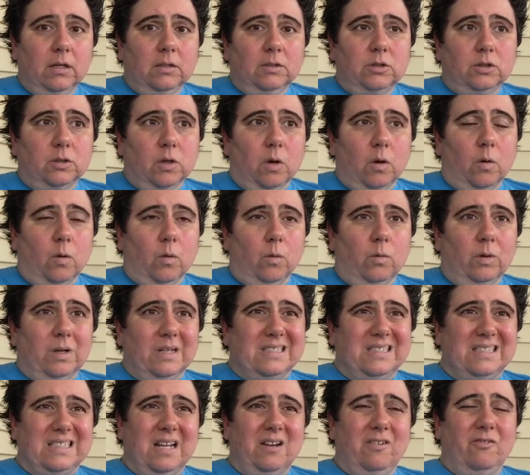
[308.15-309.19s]
So
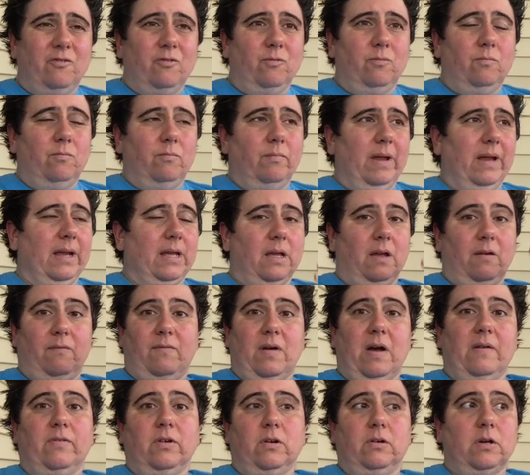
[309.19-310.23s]
instead of making
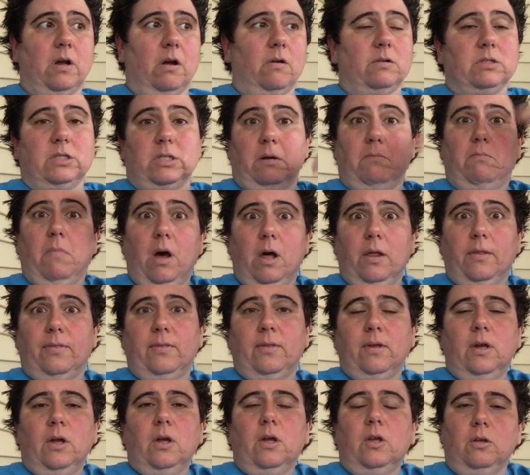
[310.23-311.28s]
$500 in a
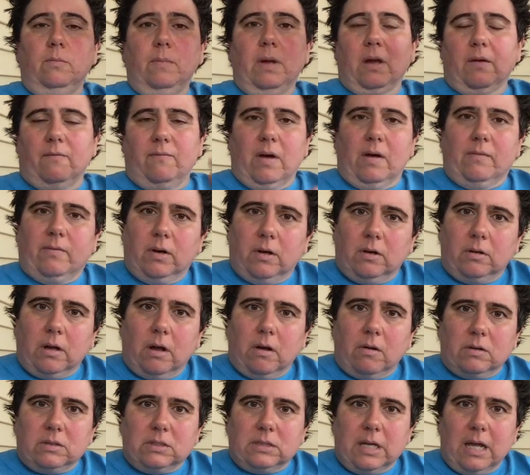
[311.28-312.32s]
month, you're making
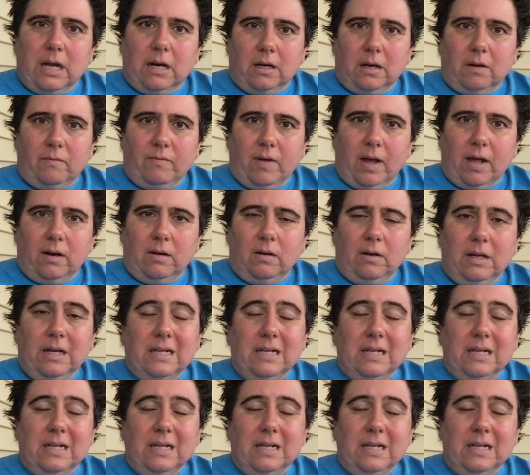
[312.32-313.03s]
$500 at an event.